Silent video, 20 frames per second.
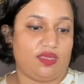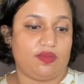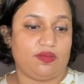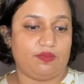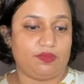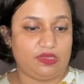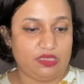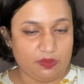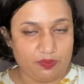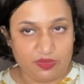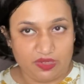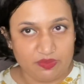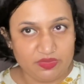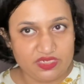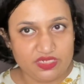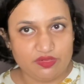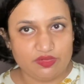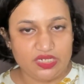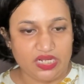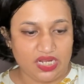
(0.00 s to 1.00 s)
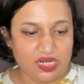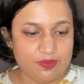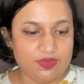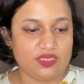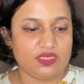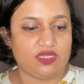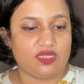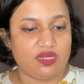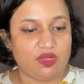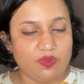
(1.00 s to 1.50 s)
the primitive tribes,
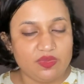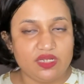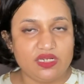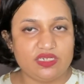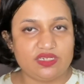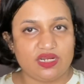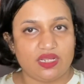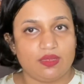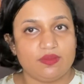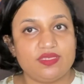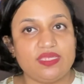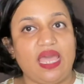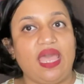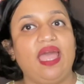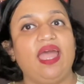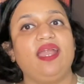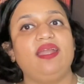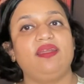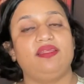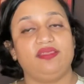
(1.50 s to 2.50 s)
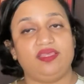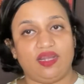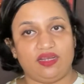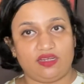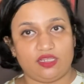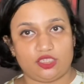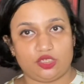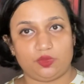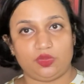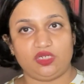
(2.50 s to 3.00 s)
criminal tribes, and the untouchable